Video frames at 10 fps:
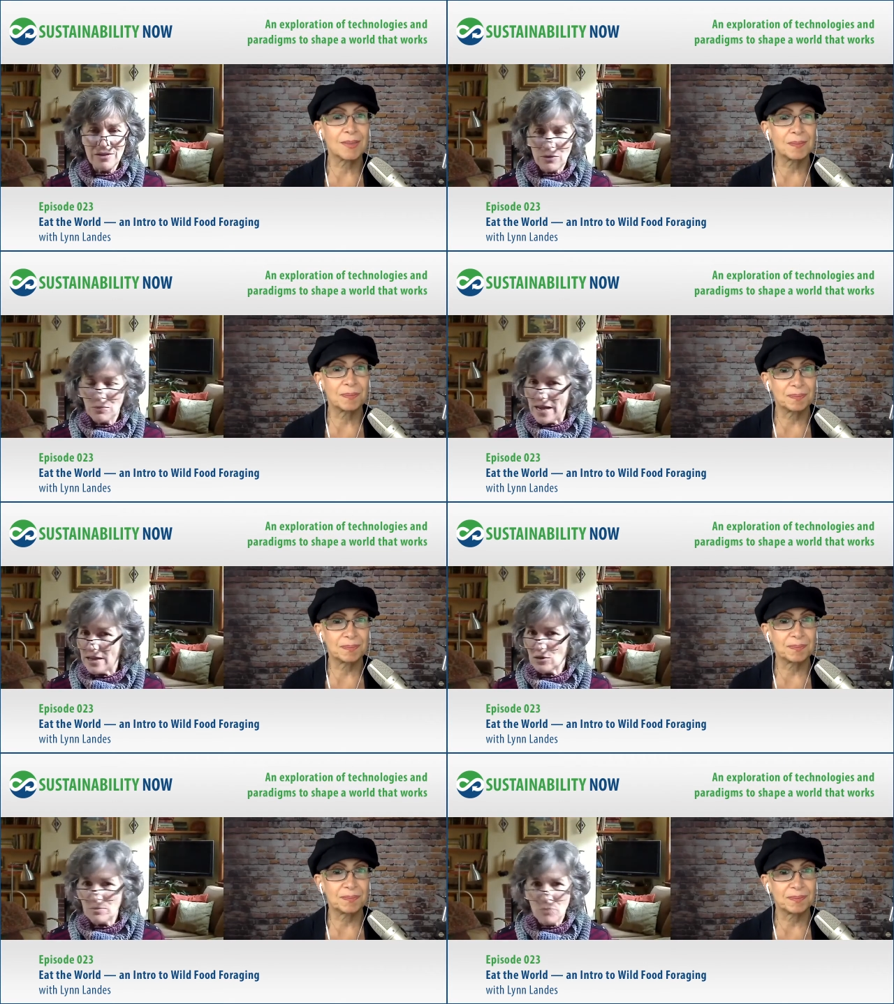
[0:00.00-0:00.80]
Speaker 1: the
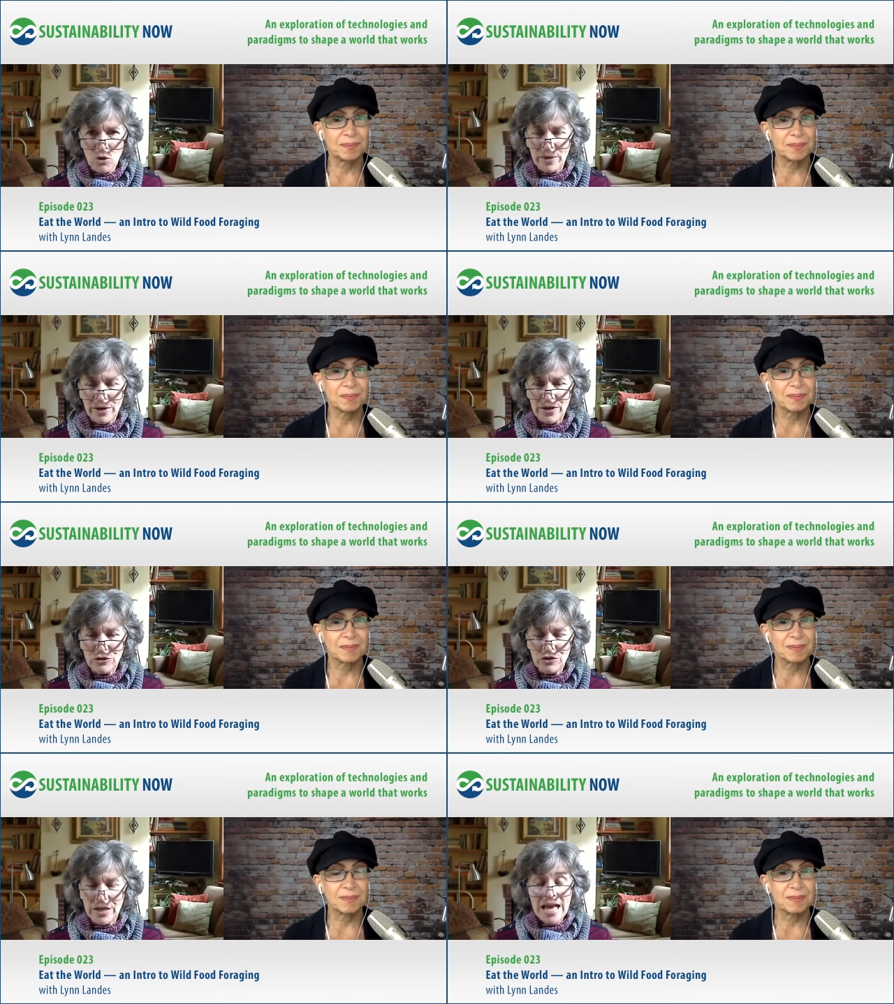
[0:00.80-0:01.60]
regular mulberry
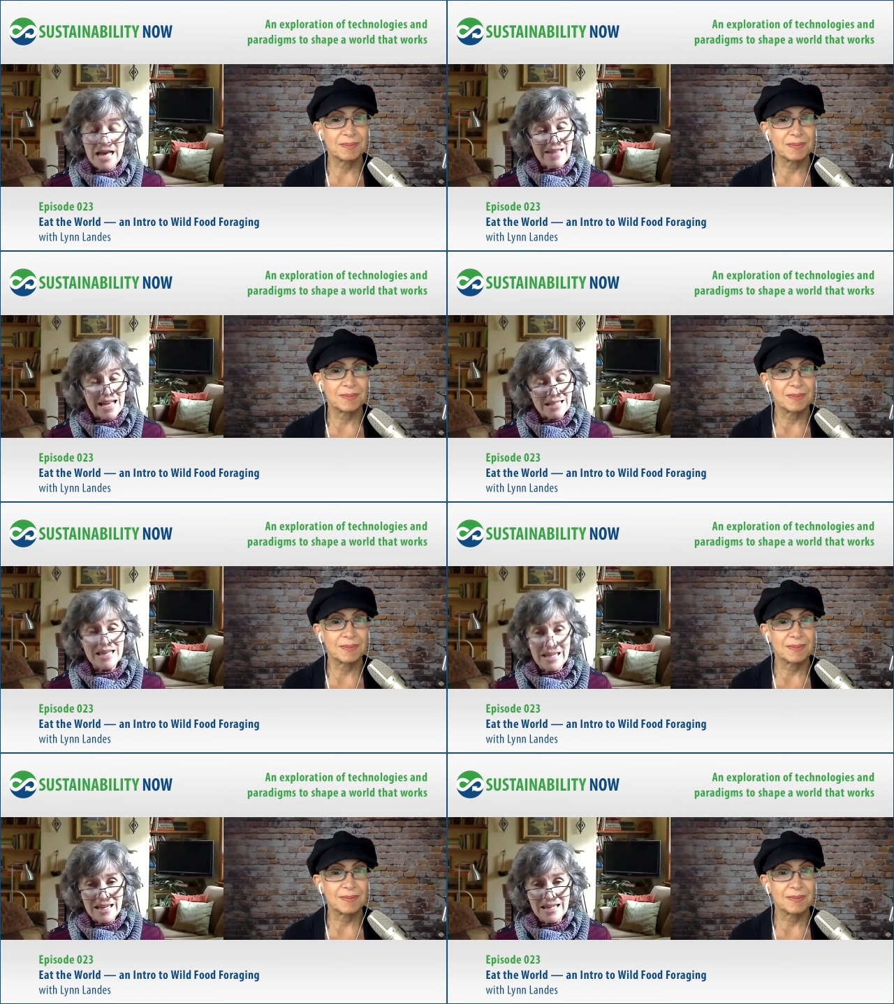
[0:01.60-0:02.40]
tree. That's it,
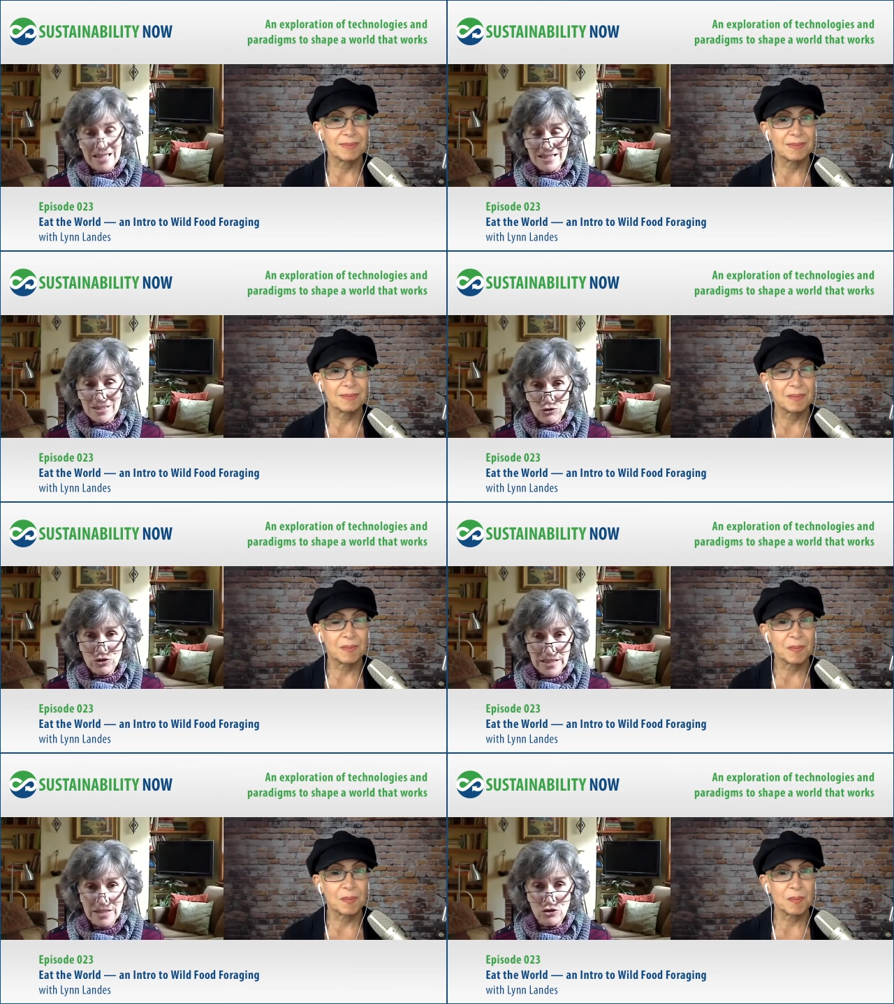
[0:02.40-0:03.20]
it, it's
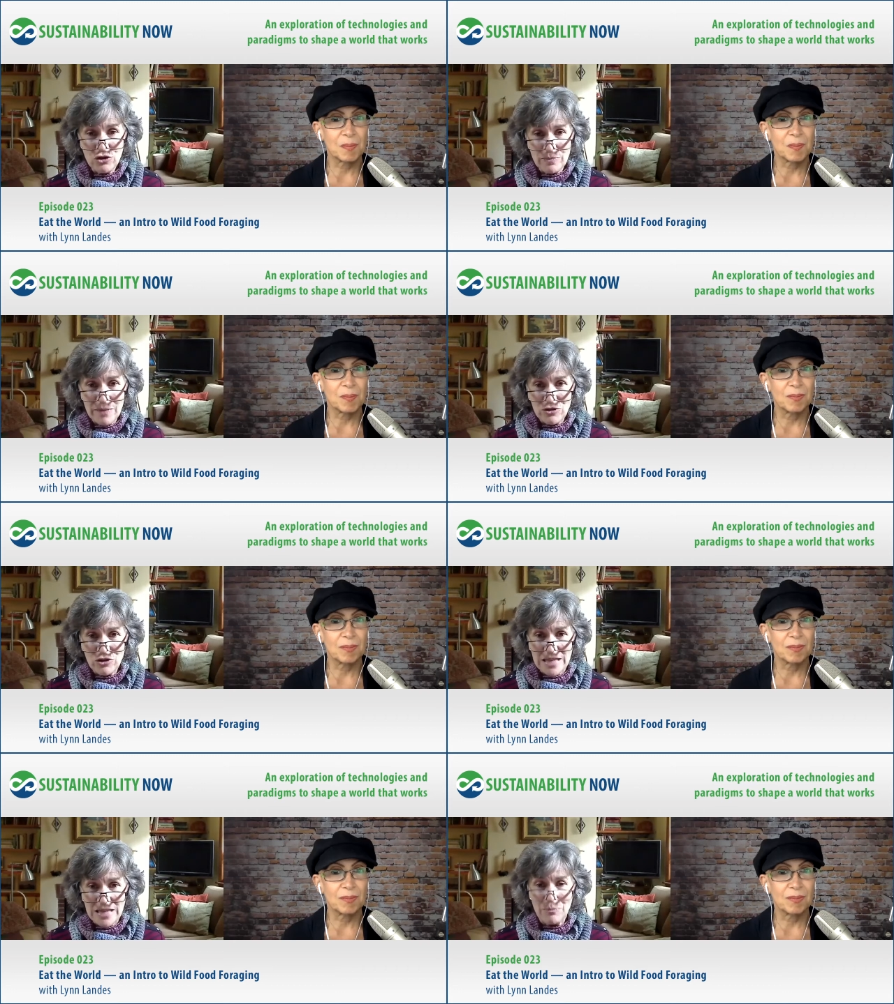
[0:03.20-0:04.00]
interesting. You should
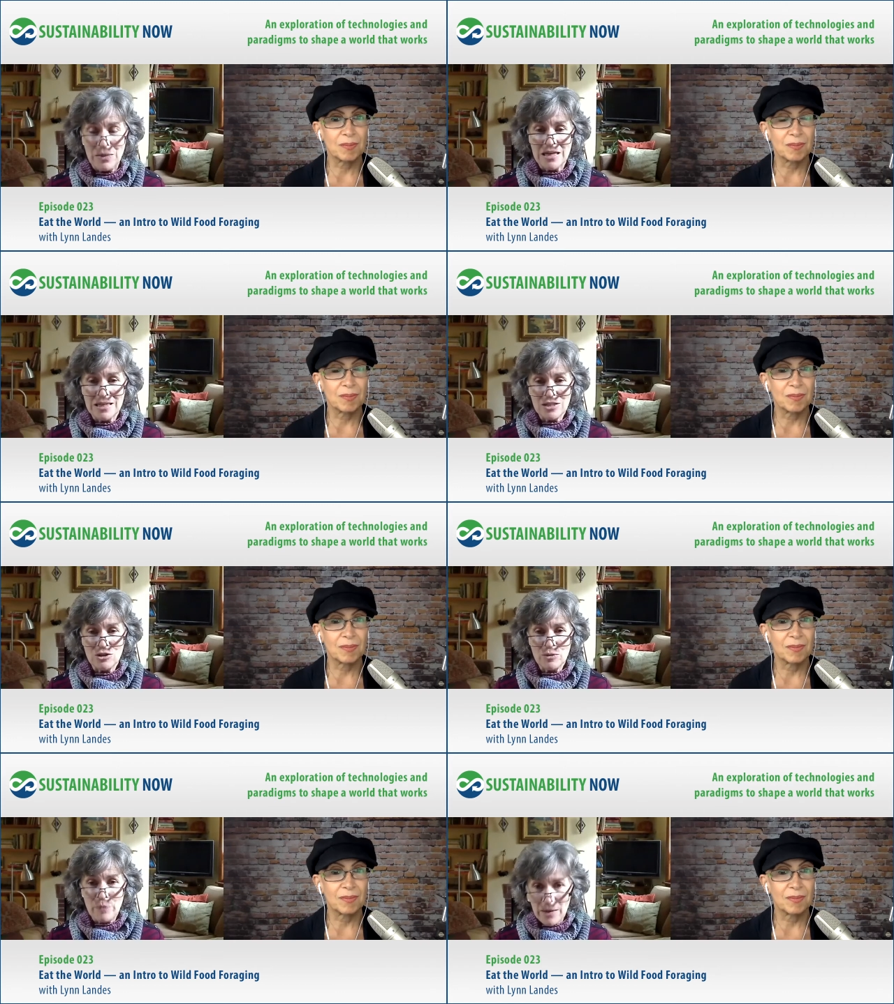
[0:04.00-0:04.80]
mention that because there's
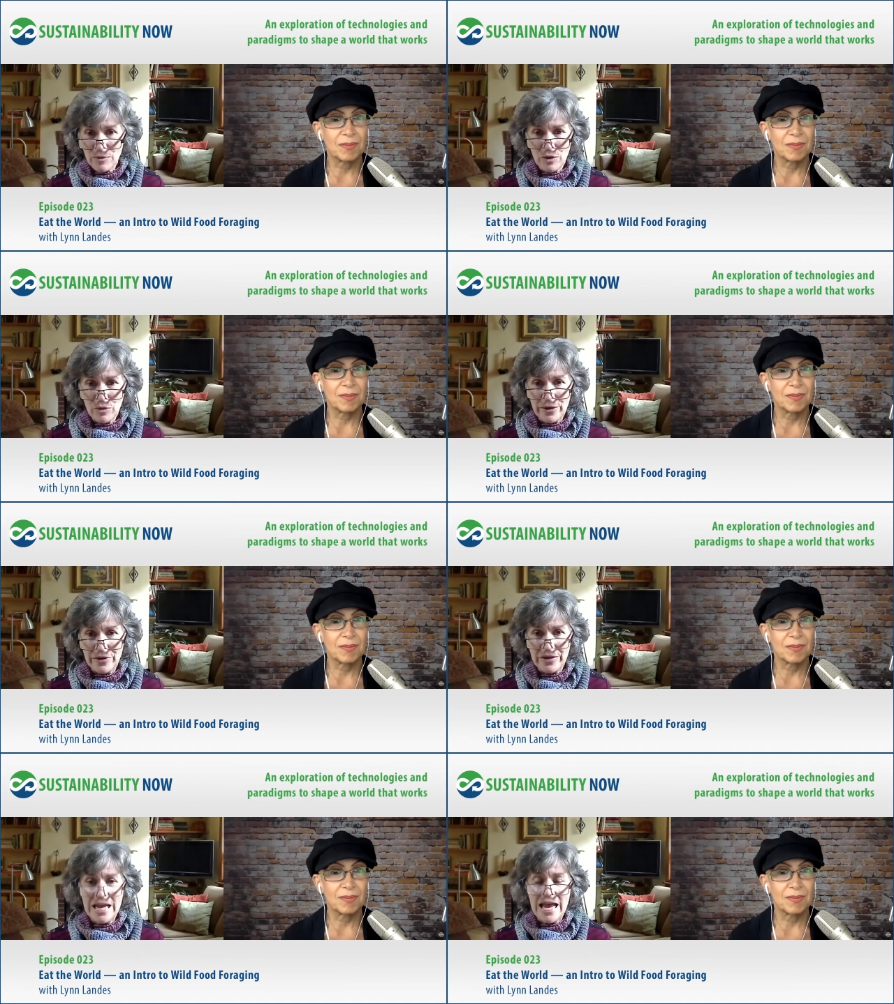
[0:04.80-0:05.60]
paper
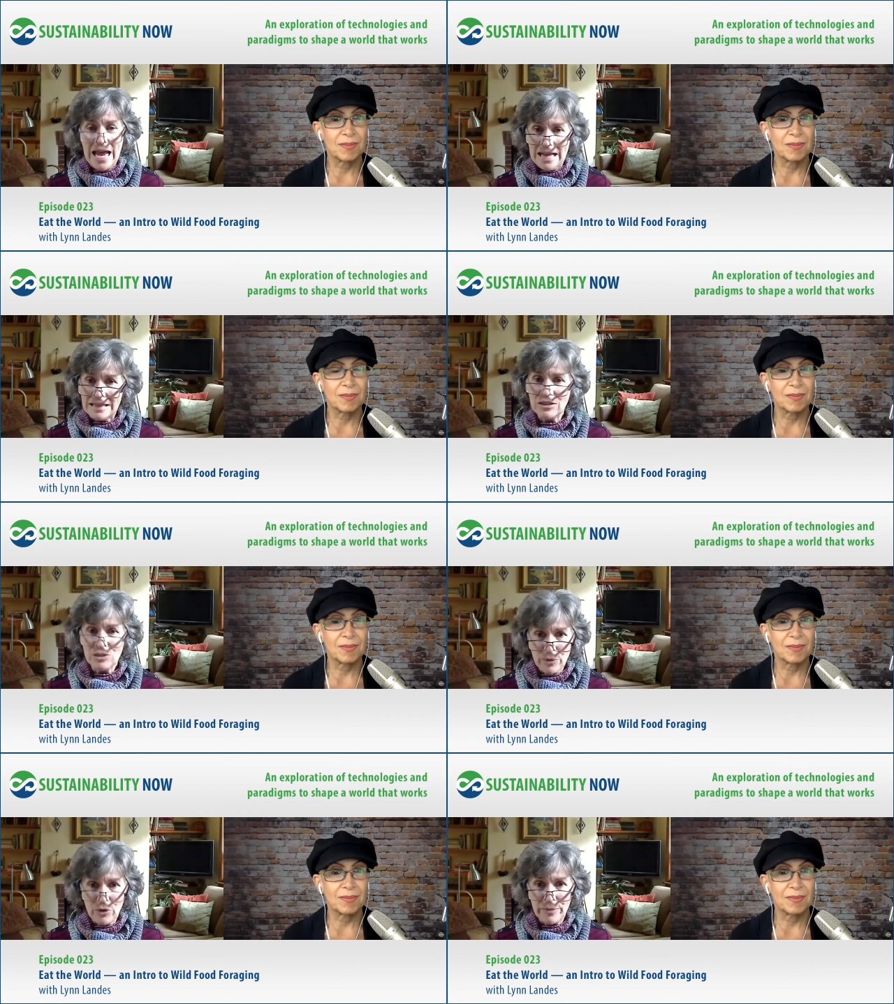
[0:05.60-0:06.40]
mulberry and there's
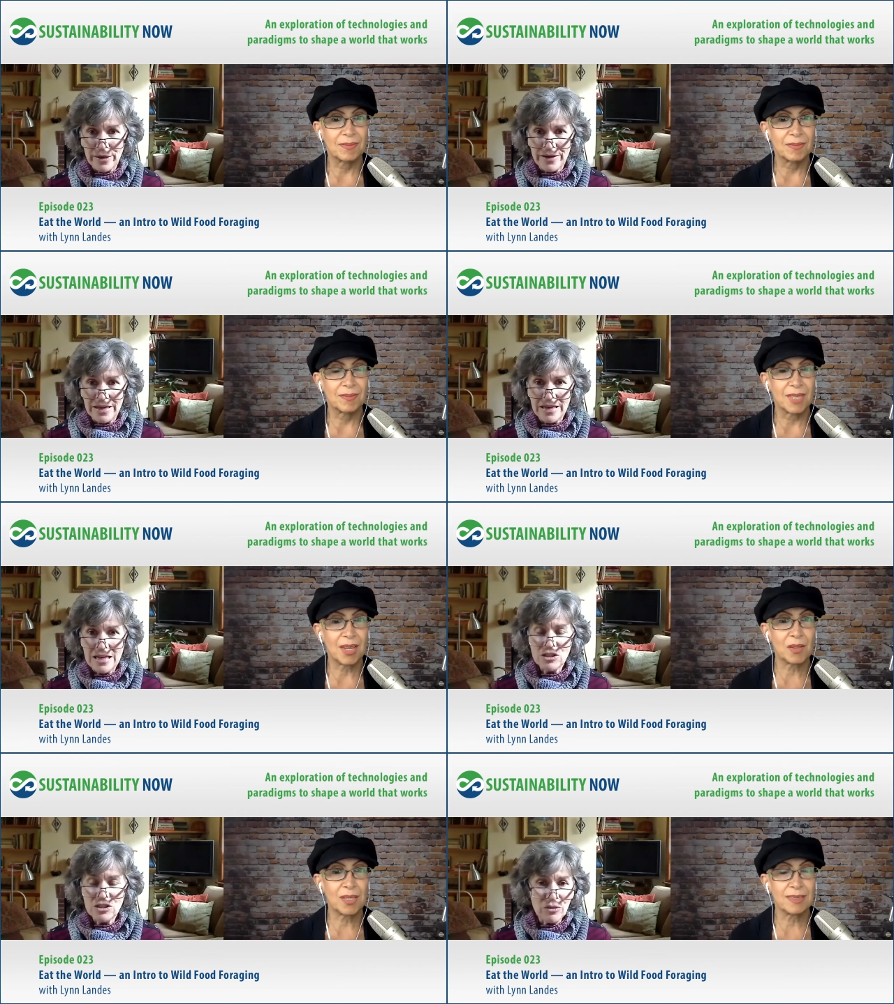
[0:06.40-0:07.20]
mulberry.
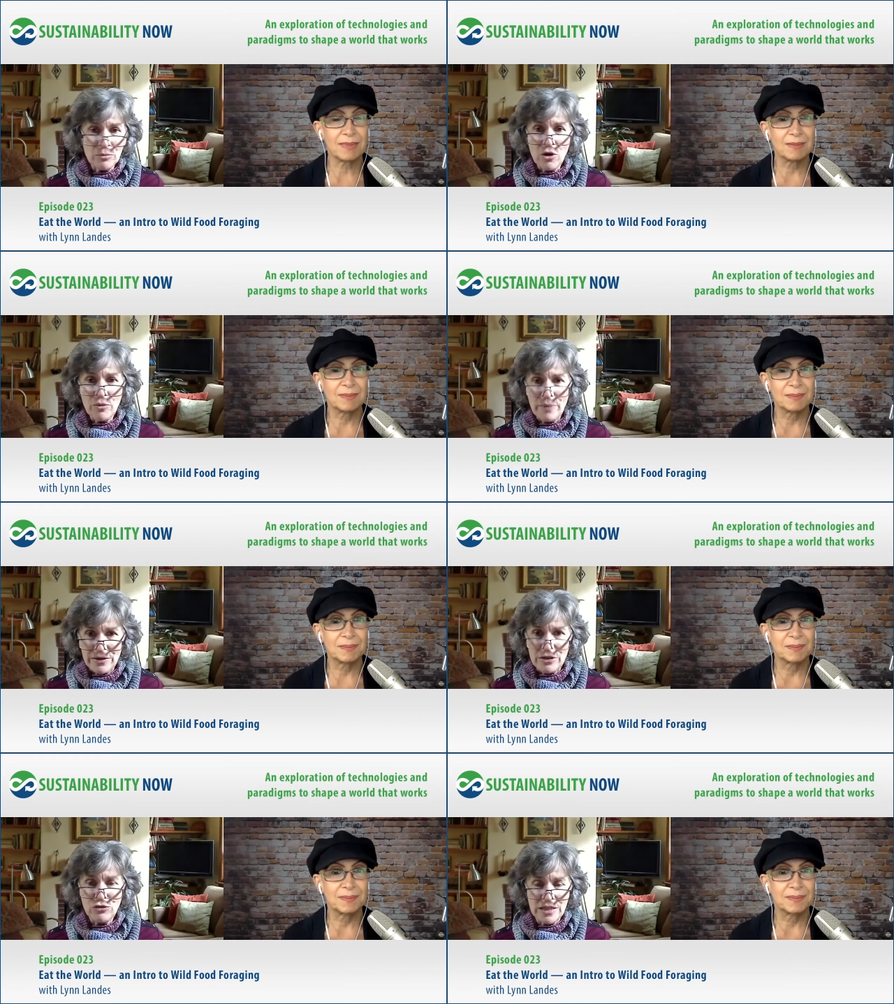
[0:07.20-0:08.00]
Okay. So the
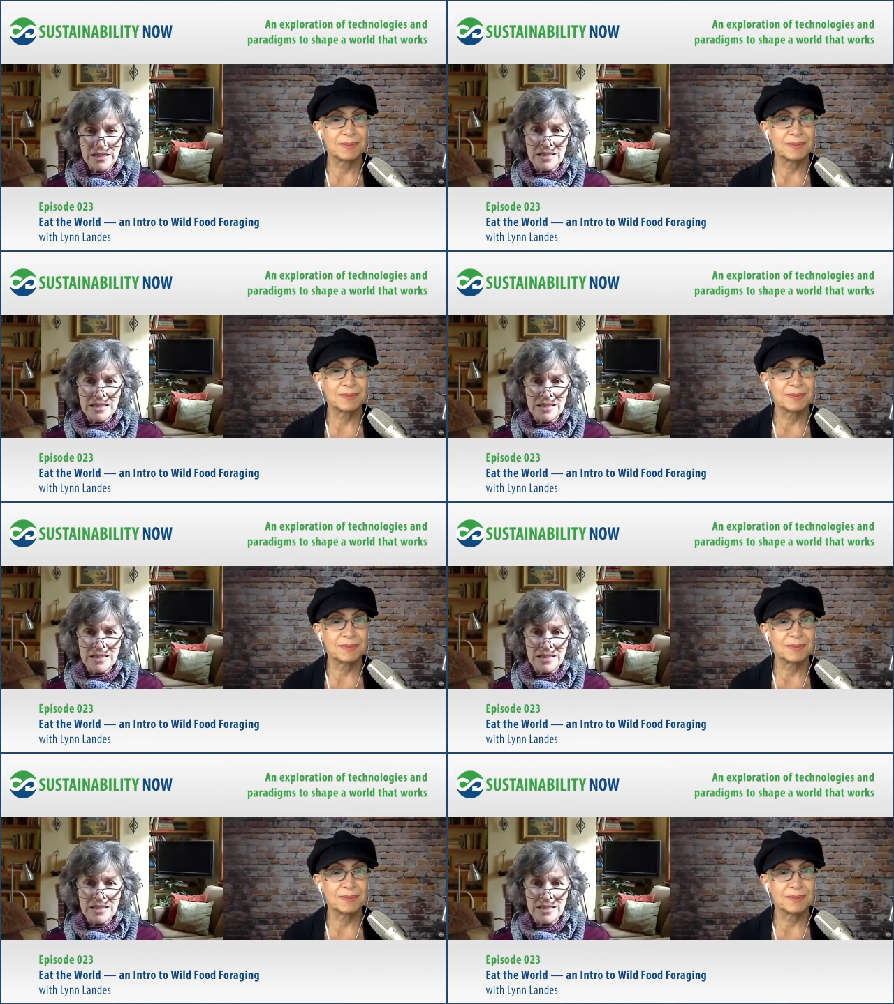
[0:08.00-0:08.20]
mulberry trees,